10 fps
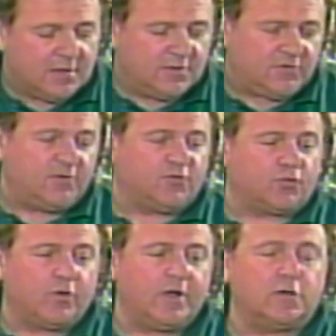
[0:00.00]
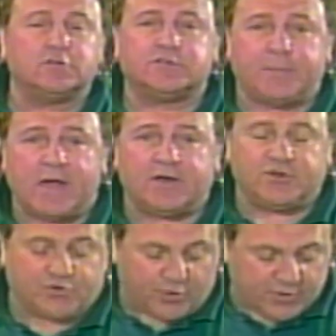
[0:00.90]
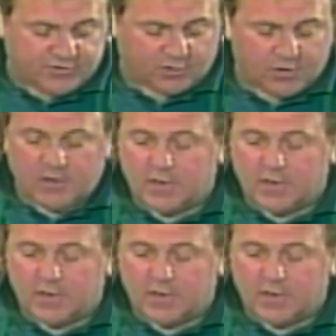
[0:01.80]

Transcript: This is real Spanish chorizo.